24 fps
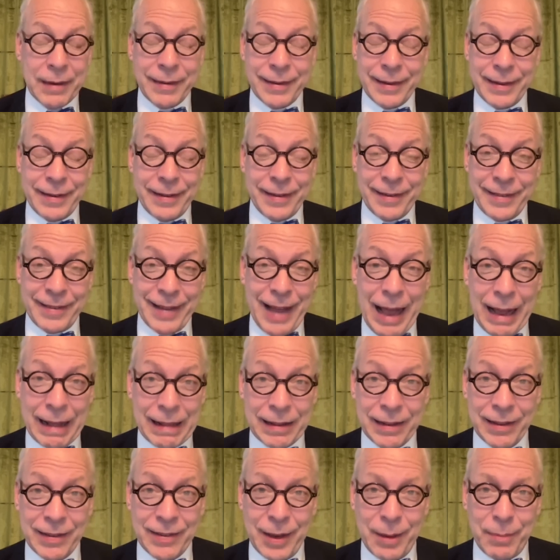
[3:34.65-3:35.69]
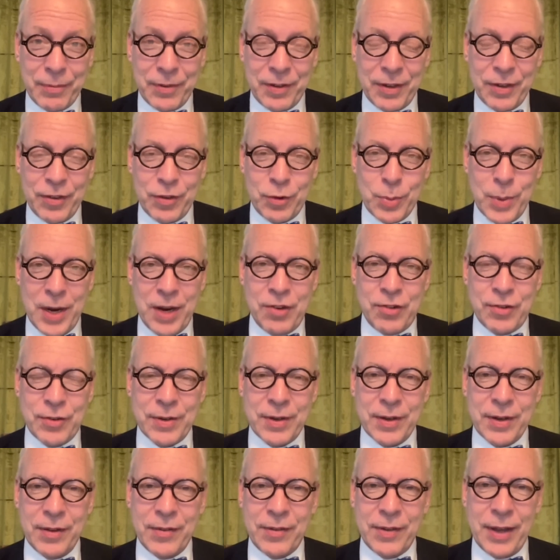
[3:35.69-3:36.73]
is in exactly the same
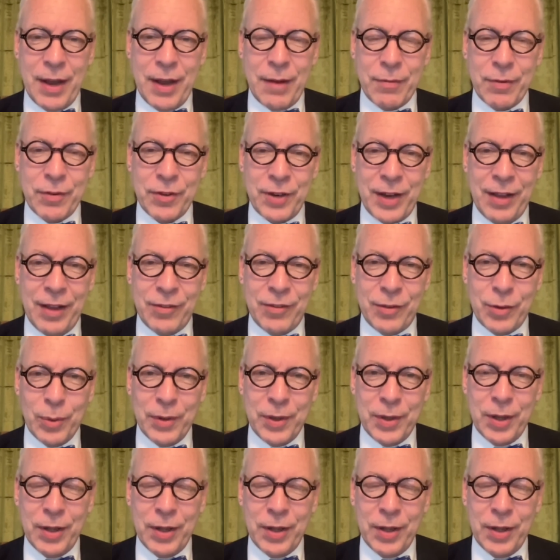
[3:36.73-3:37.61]
situation as the average household.